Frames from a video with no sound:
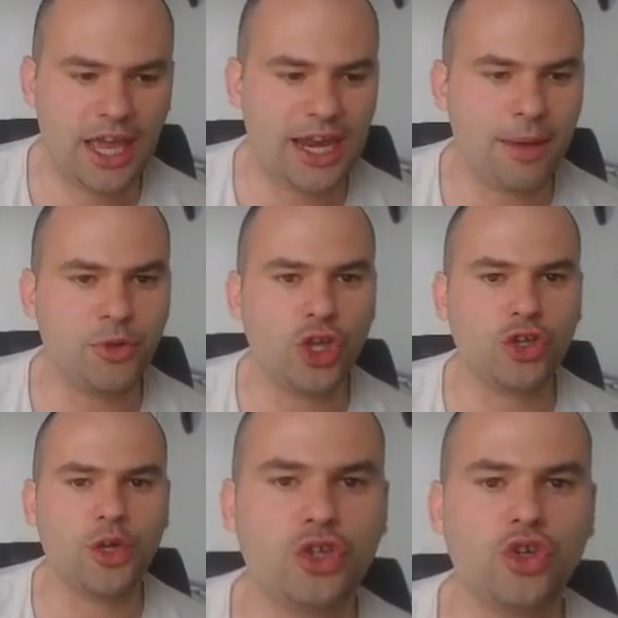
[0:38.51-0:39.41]
and I'm
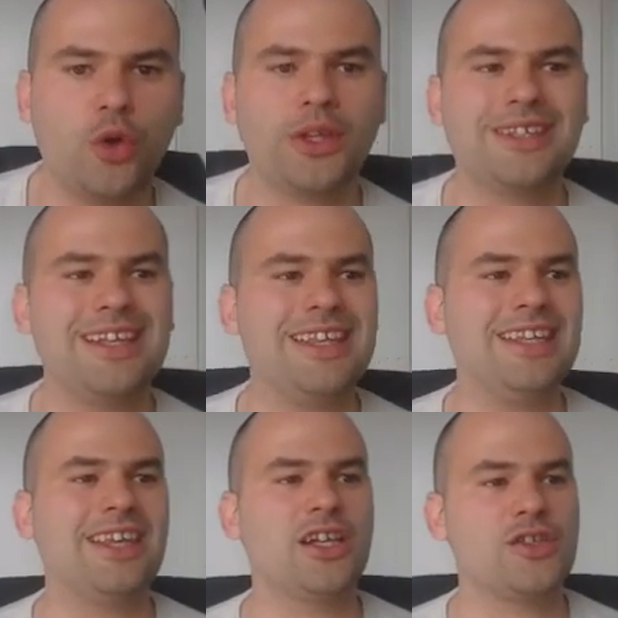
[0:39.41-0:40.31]
not to go into the
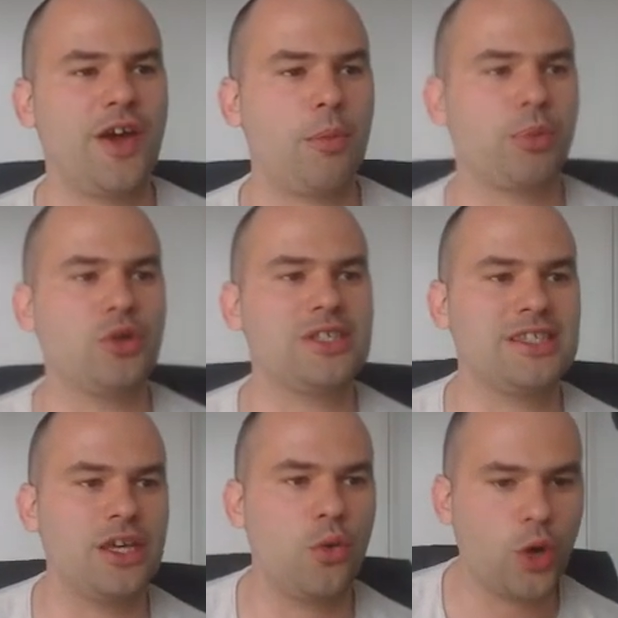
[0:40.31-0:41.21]
details of how
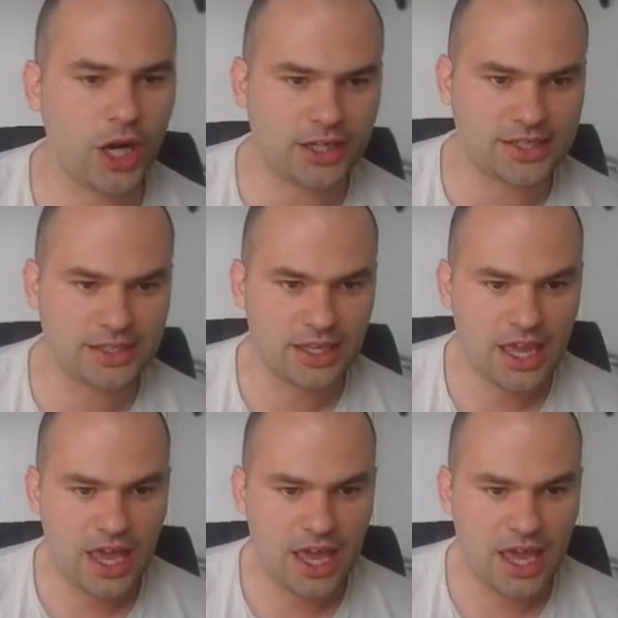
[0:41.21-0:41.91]
processing works.